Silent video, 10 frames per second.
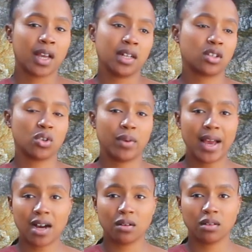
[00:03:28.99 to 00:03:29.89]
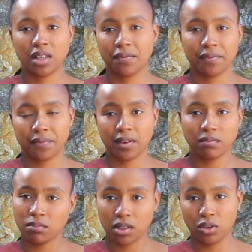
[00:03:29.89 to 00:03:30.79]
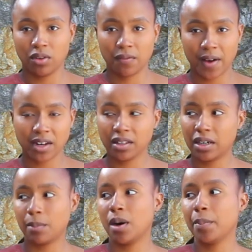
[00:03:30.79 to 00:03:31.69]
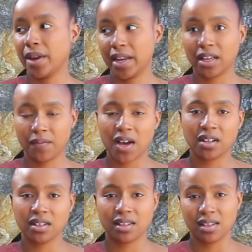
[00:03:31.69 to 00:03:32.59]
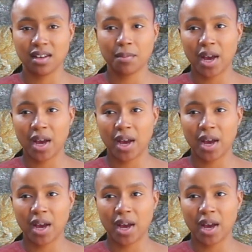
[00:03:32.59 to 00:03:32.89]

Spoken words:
And so now that they finally come up and I can finally see them,